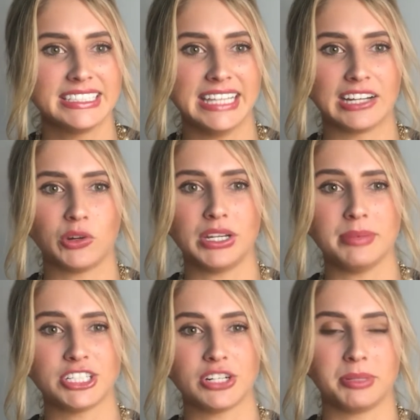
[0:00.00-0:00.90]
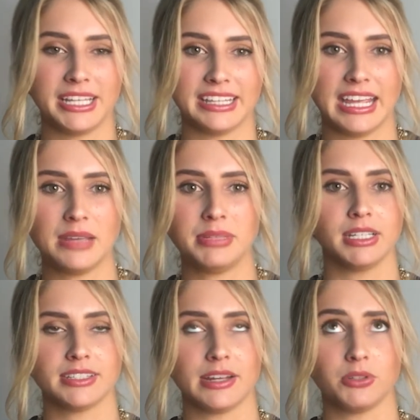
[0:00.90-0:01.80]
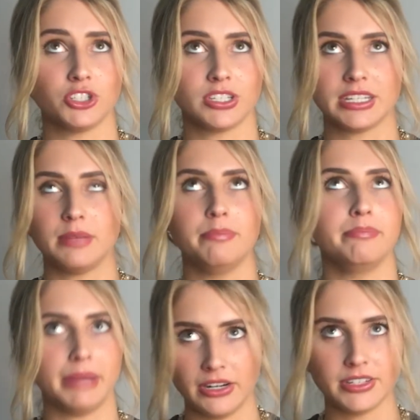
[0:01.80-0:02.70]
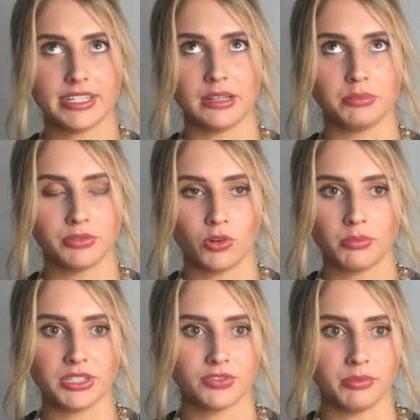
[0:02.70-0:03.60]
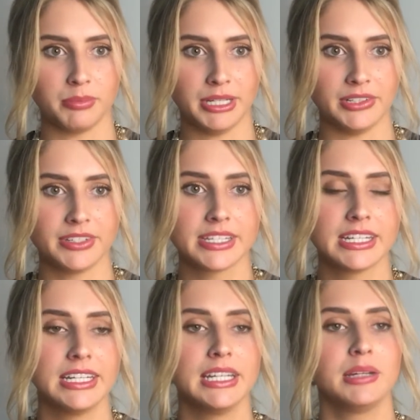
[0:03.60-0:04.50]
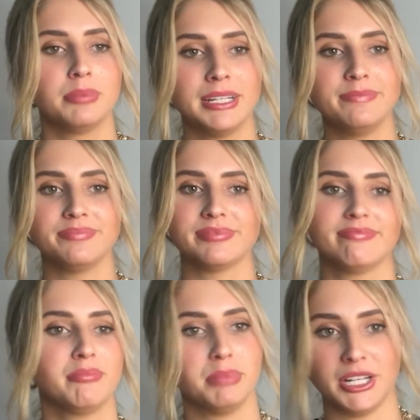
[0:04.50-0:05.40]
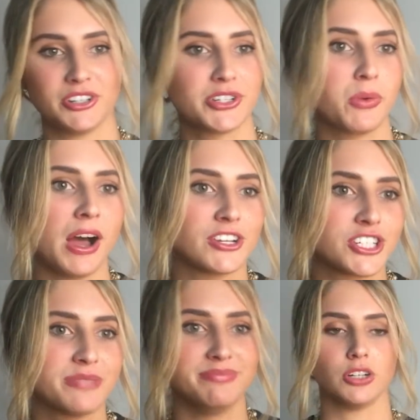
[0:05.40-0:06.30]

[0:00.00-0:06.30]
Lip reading: Not going to mention a play of the game because that was just an embarrassing performance from the Bills, but players to watch.